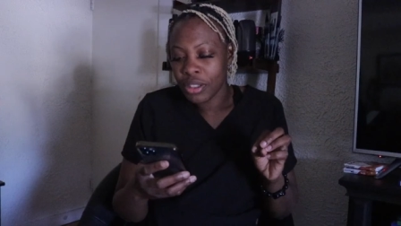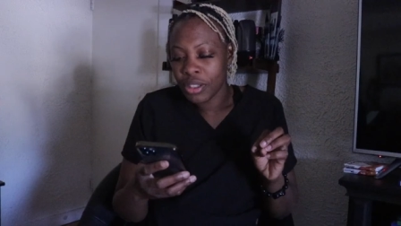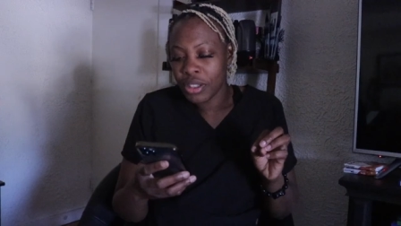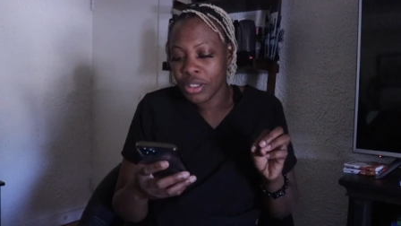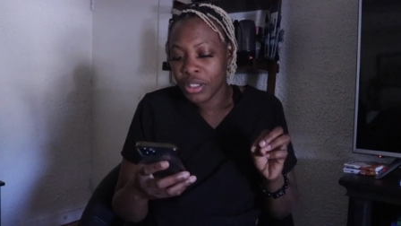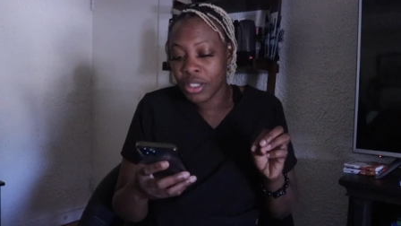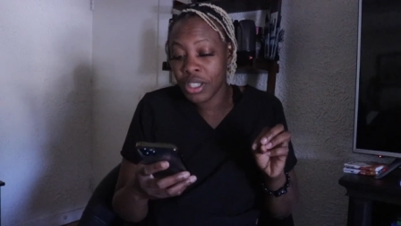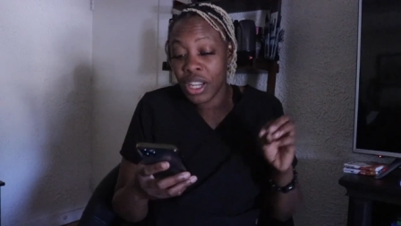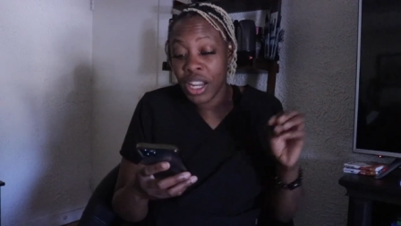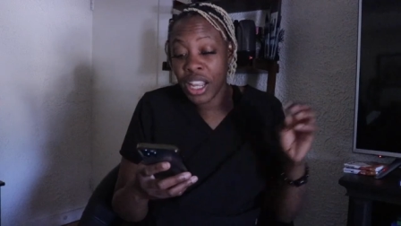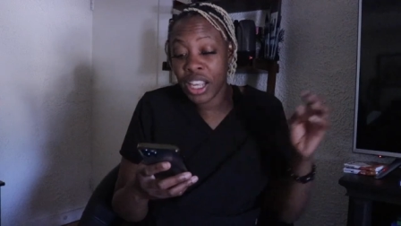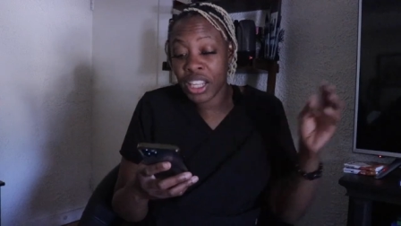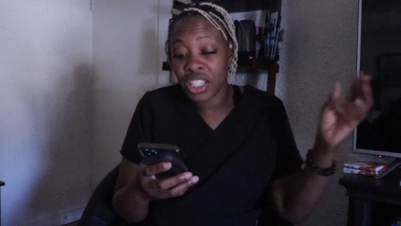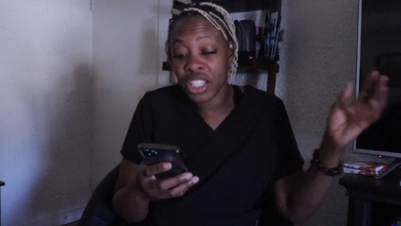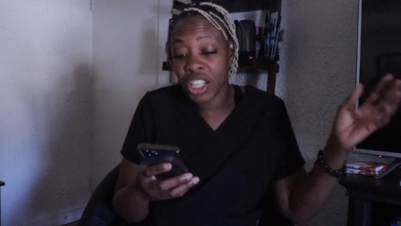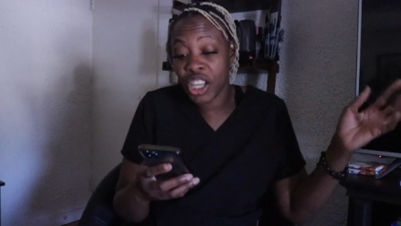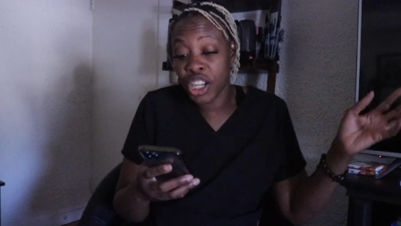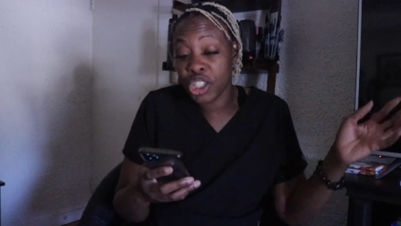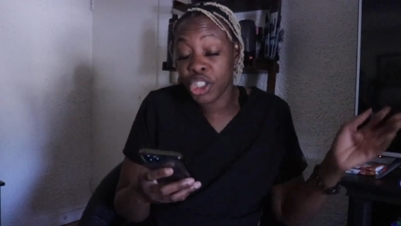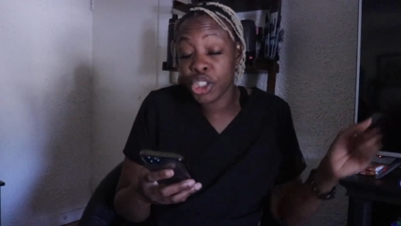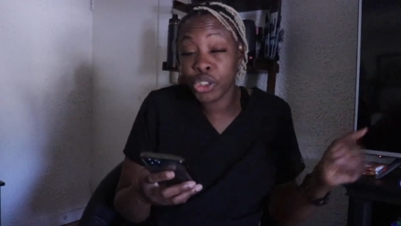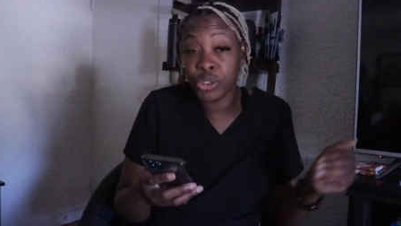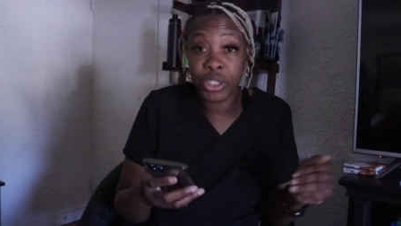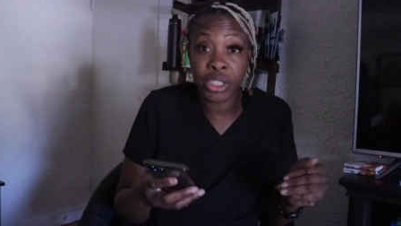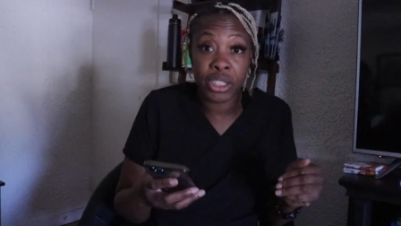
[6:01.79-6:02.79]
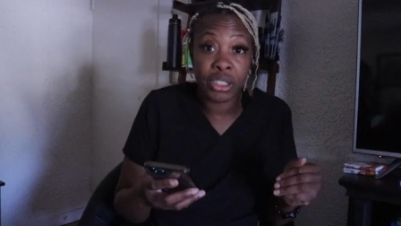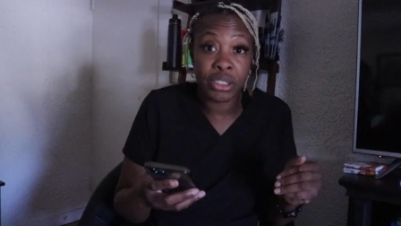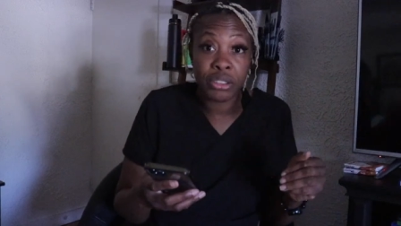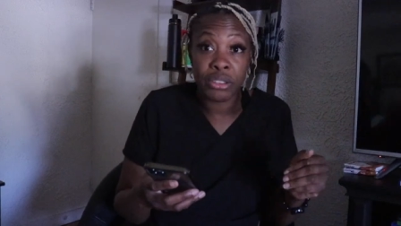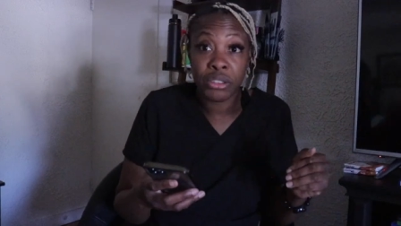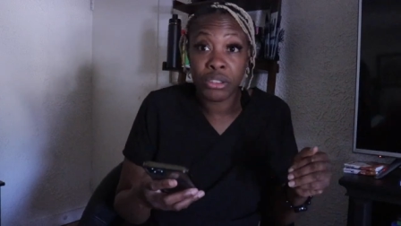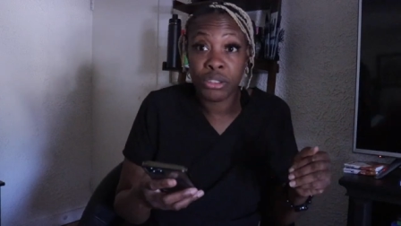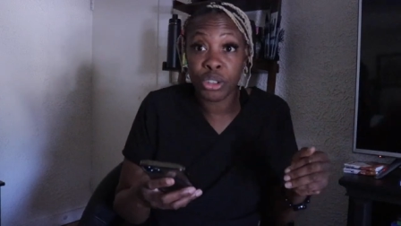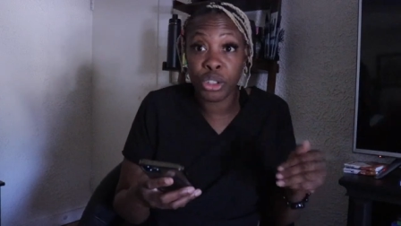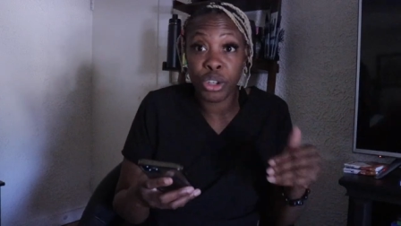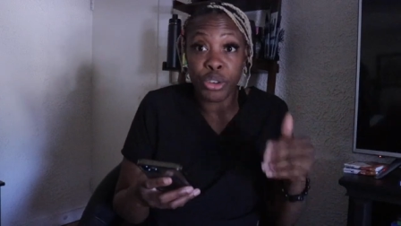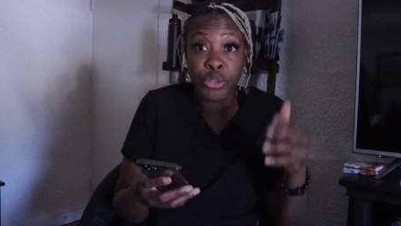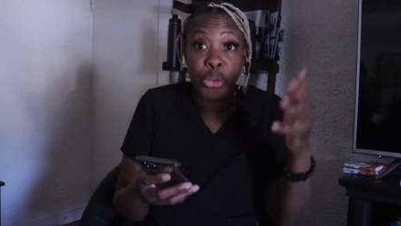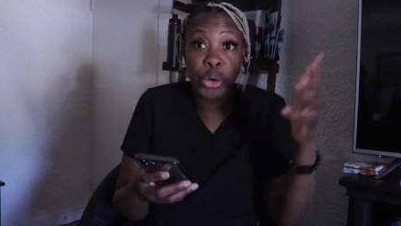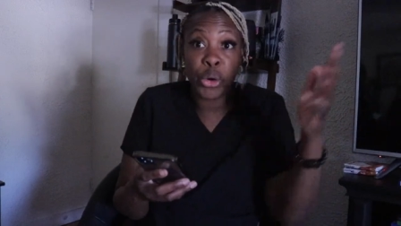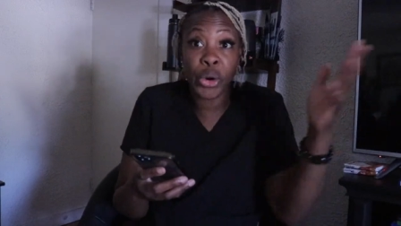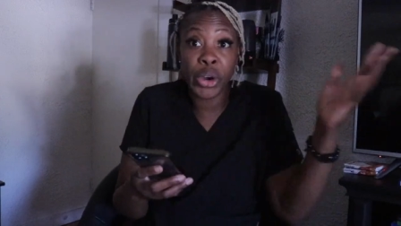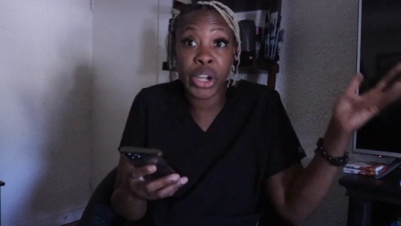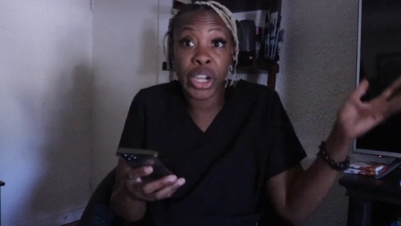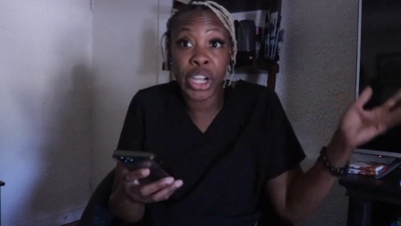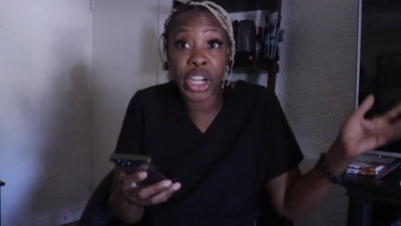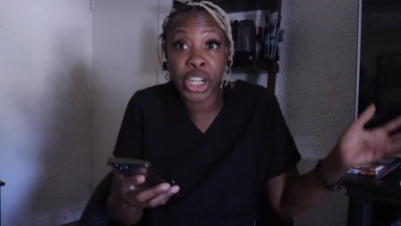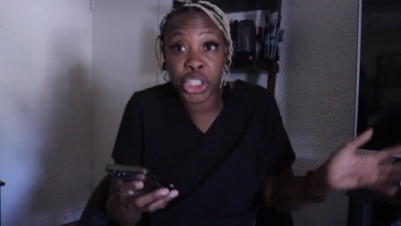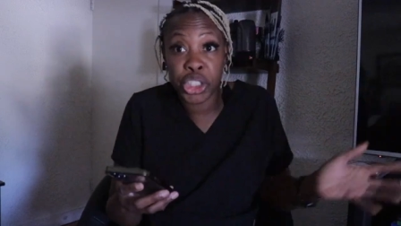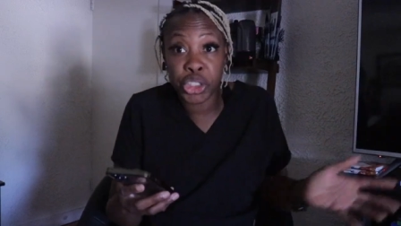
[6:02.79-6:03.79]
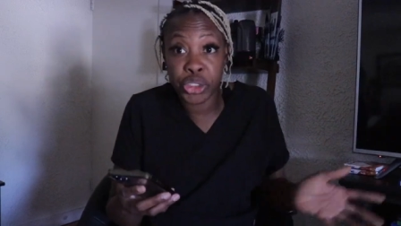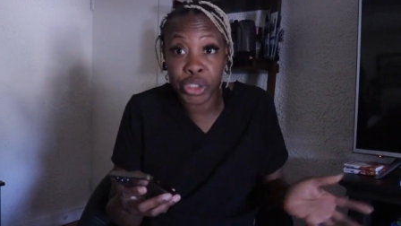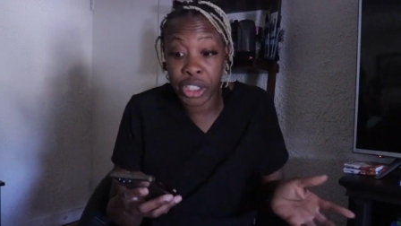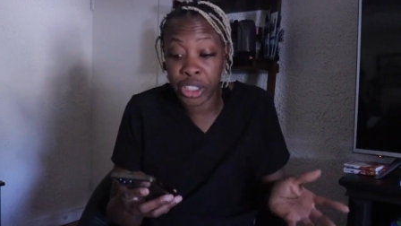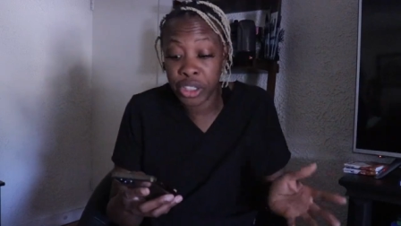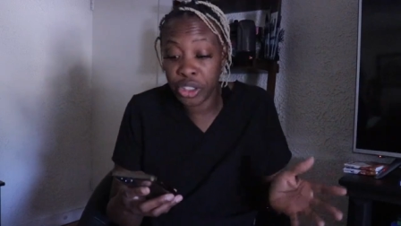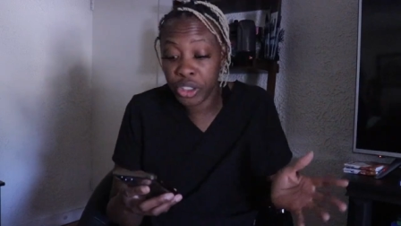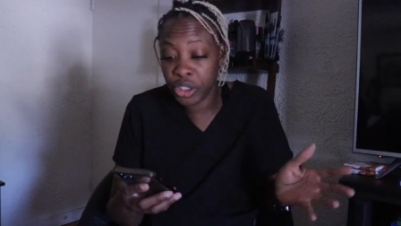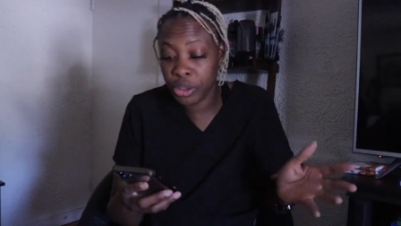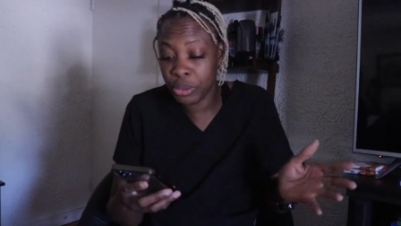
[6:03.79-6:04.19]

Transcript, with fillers: to the next country, to a foreign country.